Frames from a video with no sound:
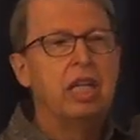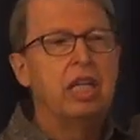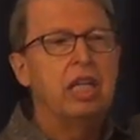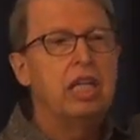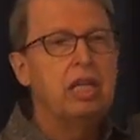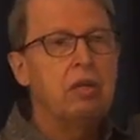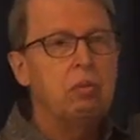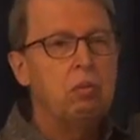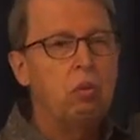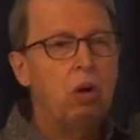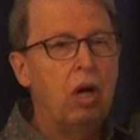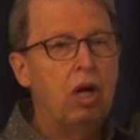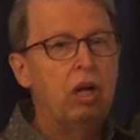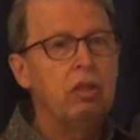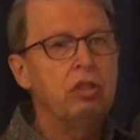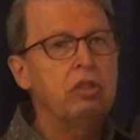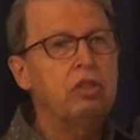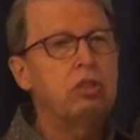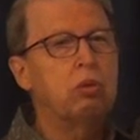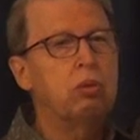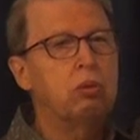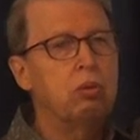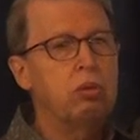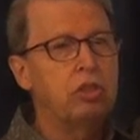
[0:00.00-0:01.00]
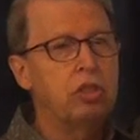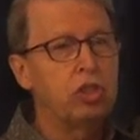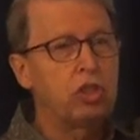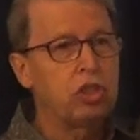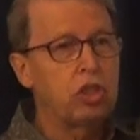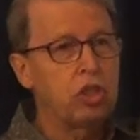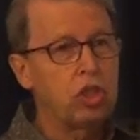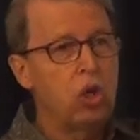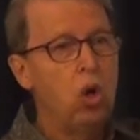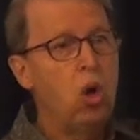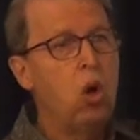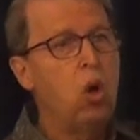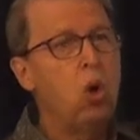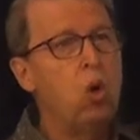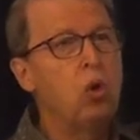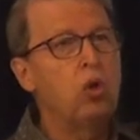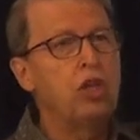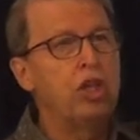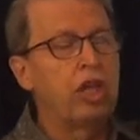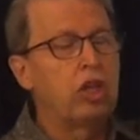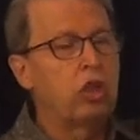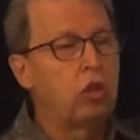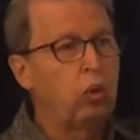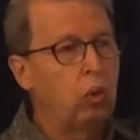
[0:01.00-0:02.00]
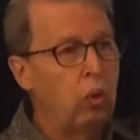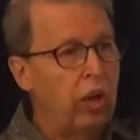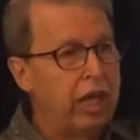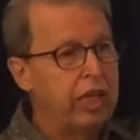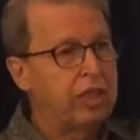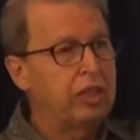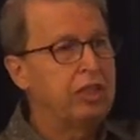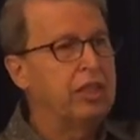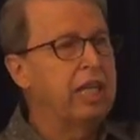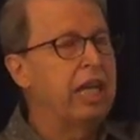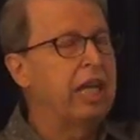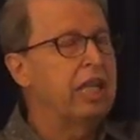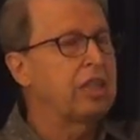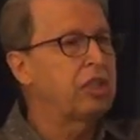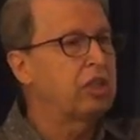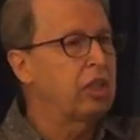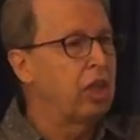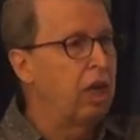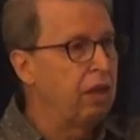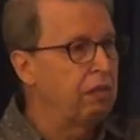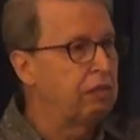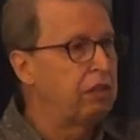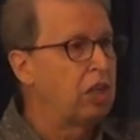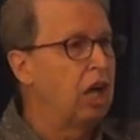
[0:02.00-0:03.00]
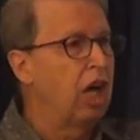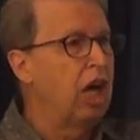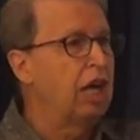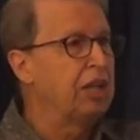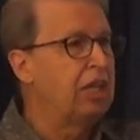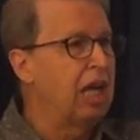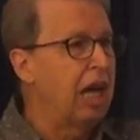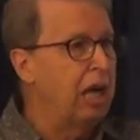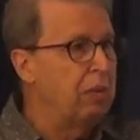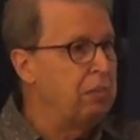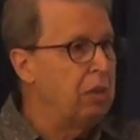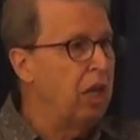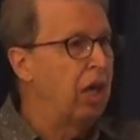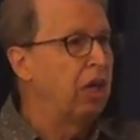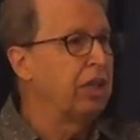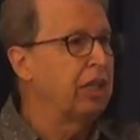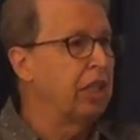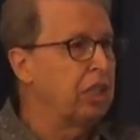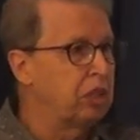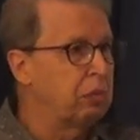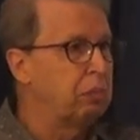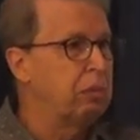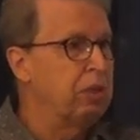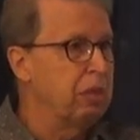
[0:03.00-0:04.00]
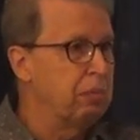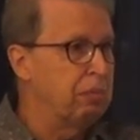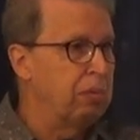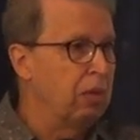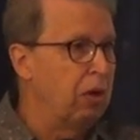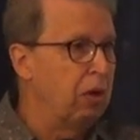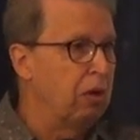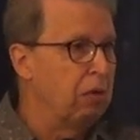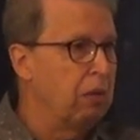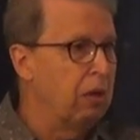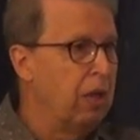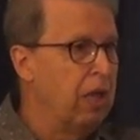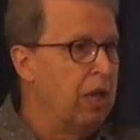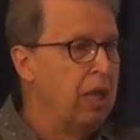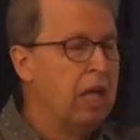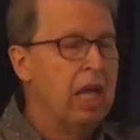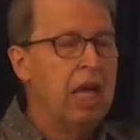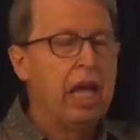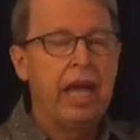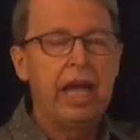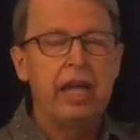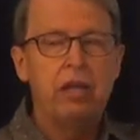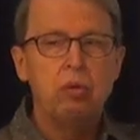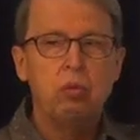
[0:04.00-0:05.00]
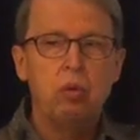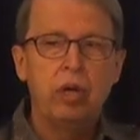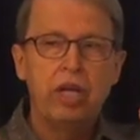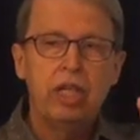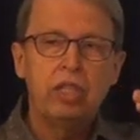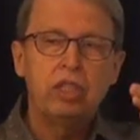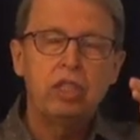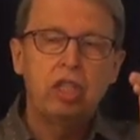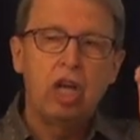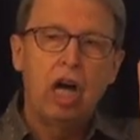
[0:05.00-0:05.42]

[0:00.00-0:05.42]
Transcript: He wants to show the greatness of God among his people. And when